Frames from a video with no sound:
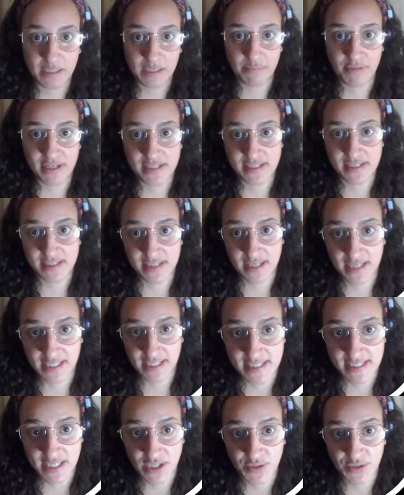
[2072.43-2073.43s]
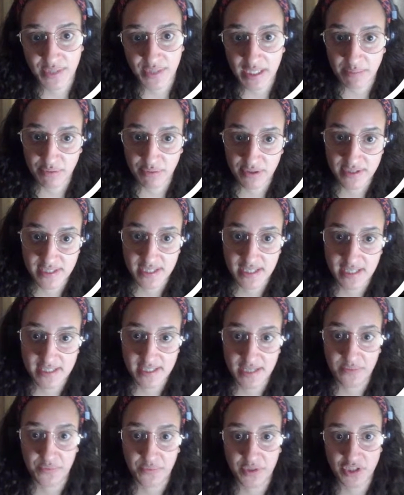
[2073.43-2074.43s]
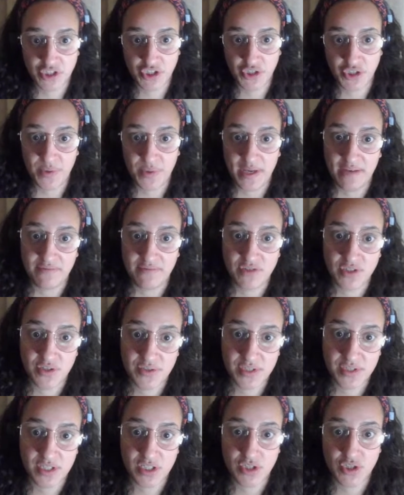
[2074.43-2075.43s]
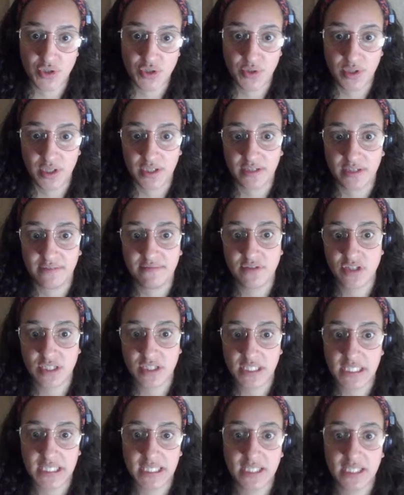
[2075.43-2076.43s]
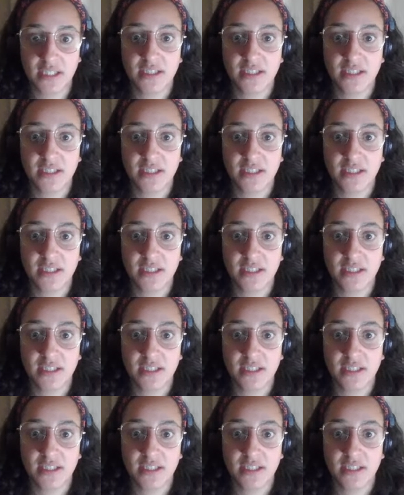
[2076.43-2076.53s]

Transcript: Brand design is a unique process in which you have chosen to look visually.